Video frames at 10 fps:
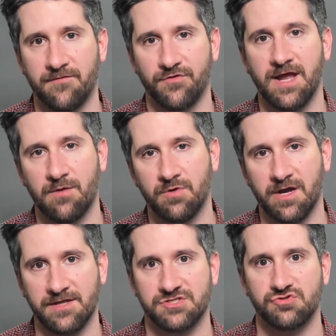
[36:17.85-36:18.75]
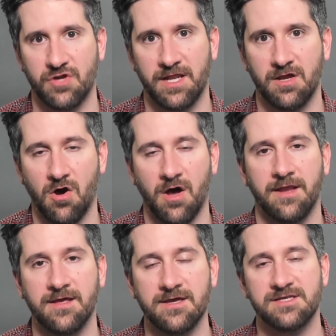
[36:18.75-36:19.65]
For now, we're concentrating
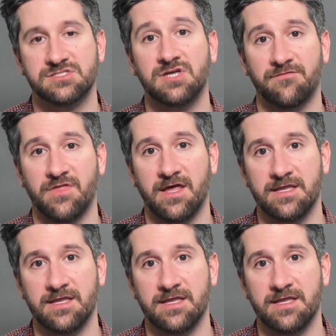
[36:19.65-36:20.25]
on stuff that